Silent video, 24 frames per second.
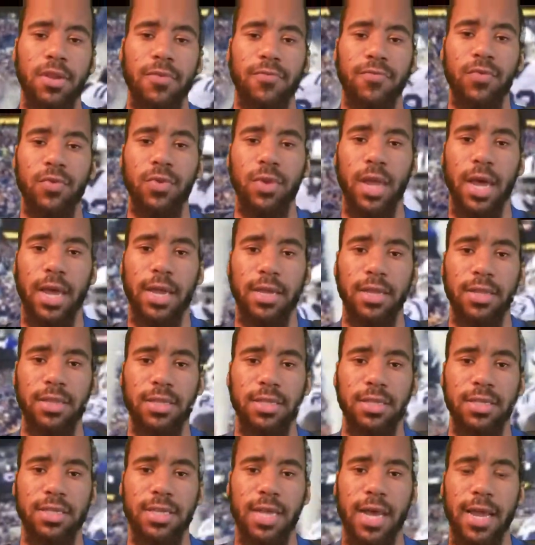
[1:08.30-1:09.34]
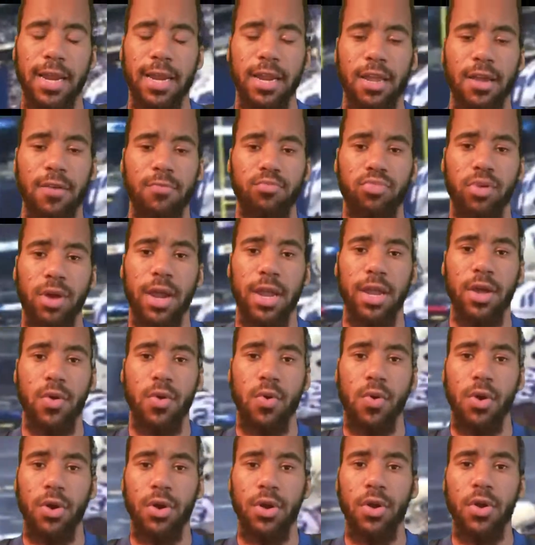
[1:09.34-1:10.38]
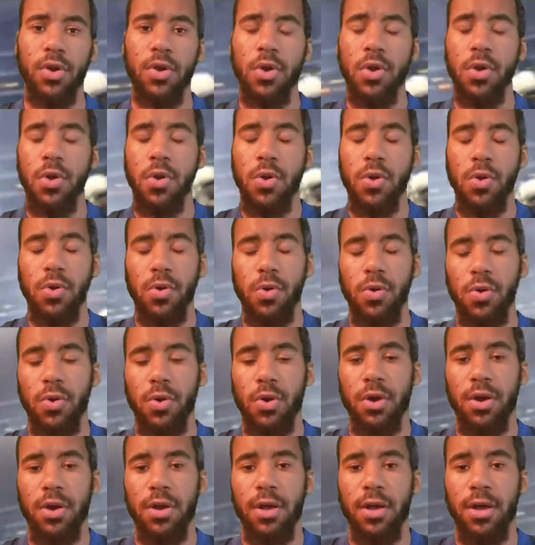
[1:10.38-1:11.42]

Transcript: if you like the signing of Brian Hoyer or